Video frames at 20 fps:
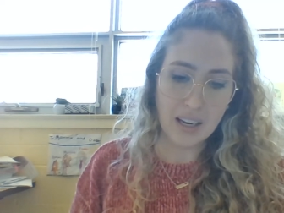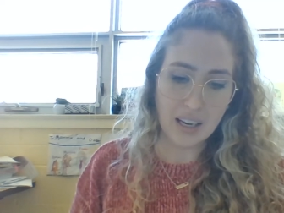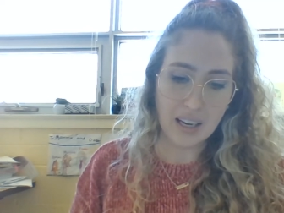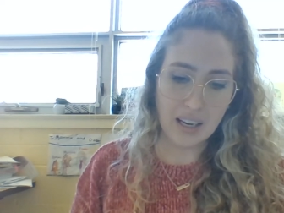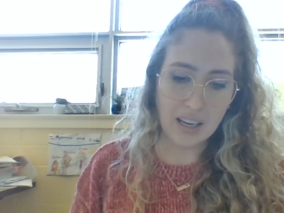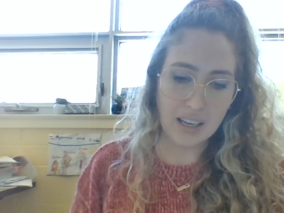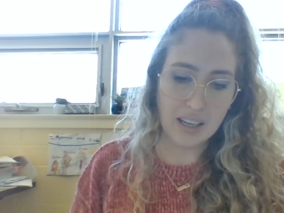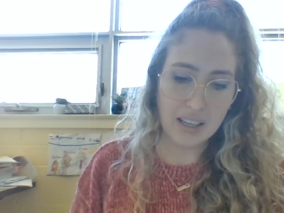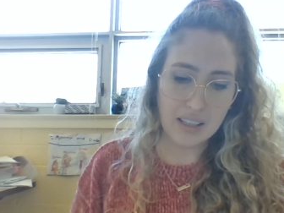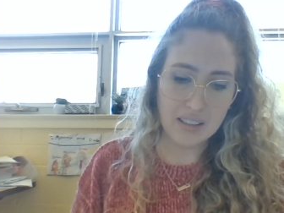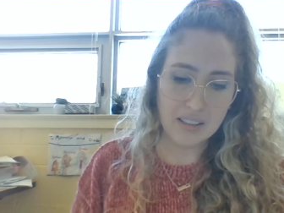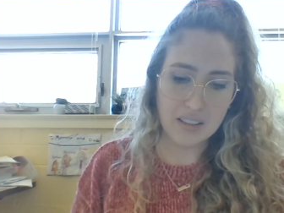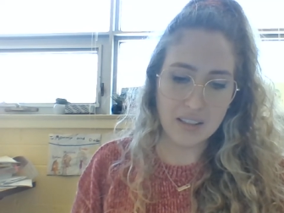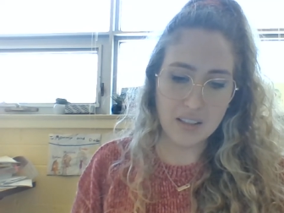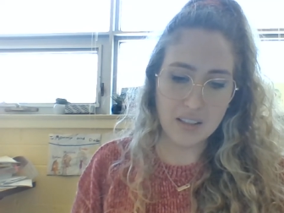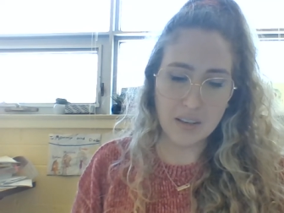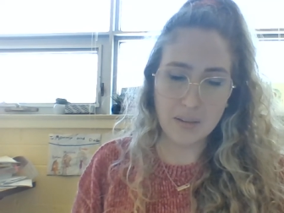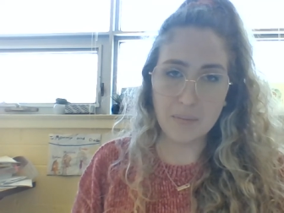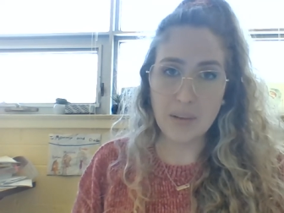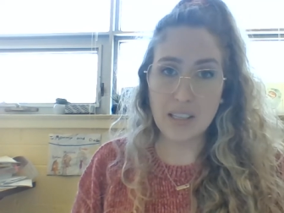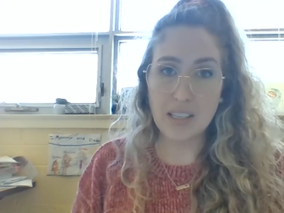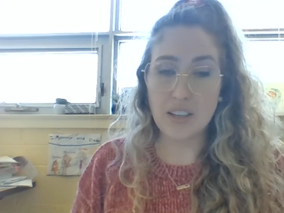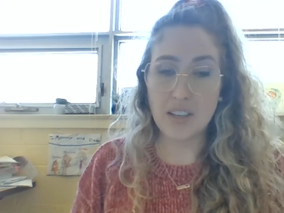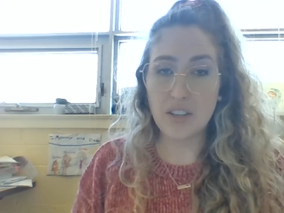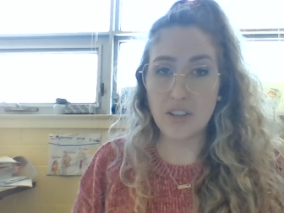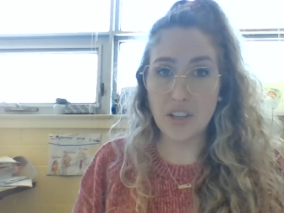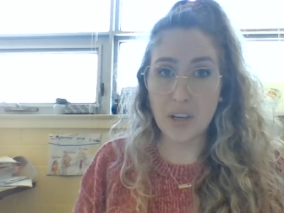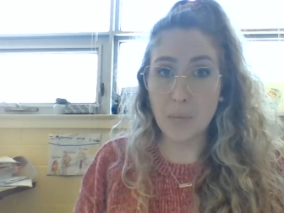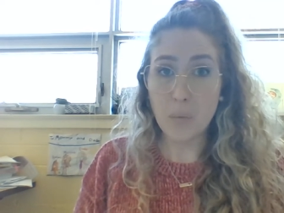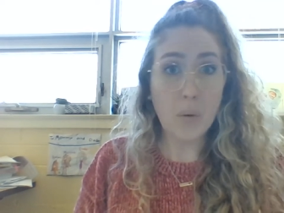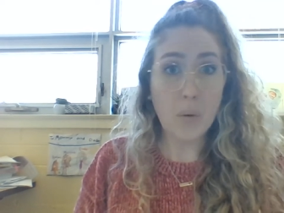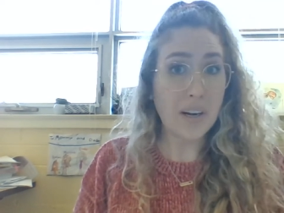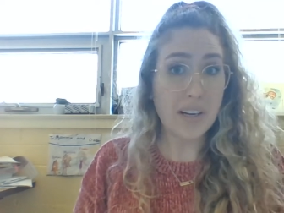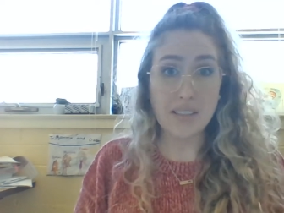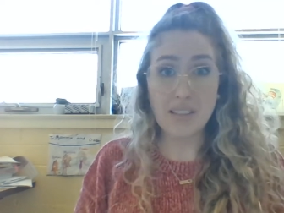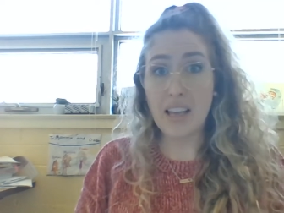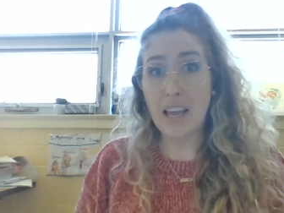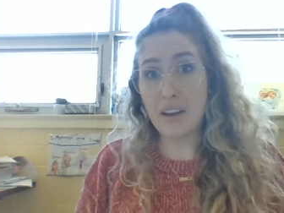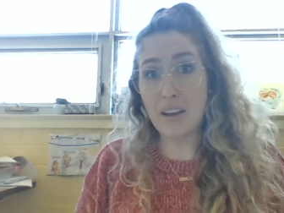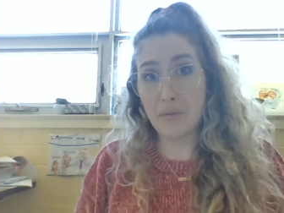and essentially, what
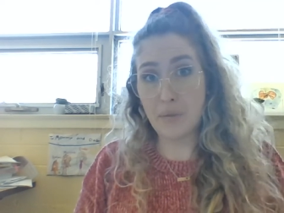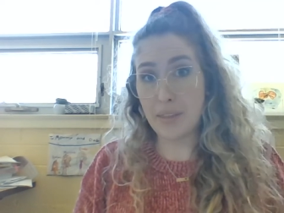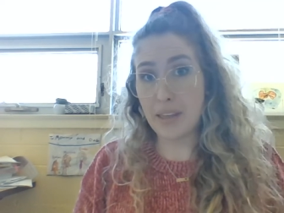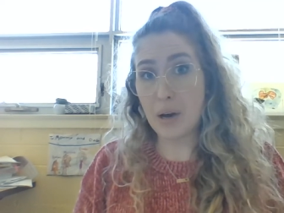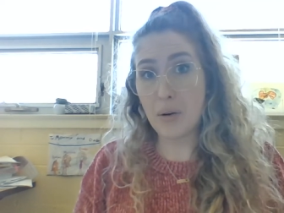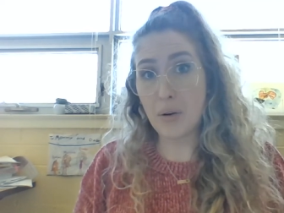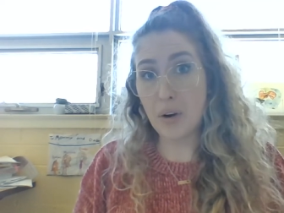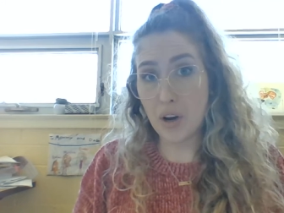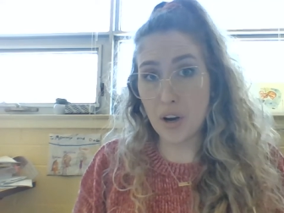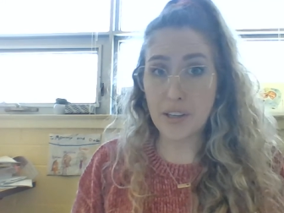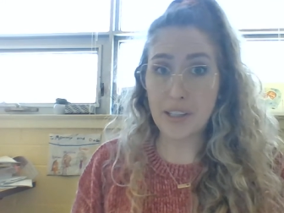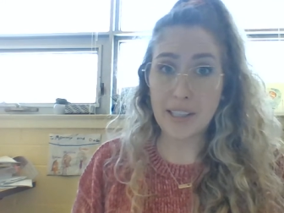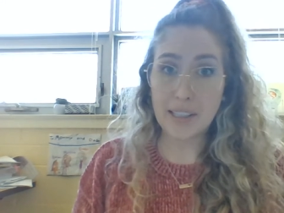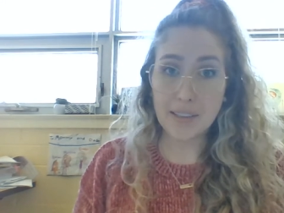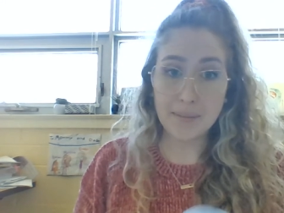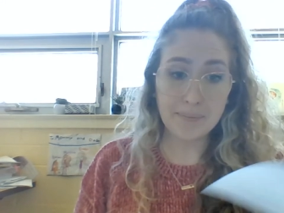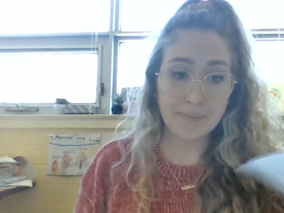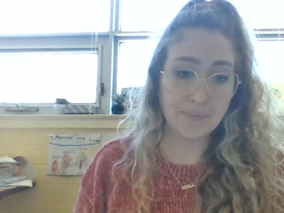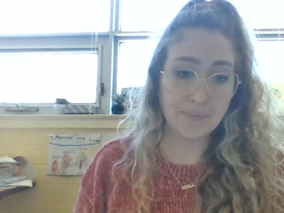is life without honor?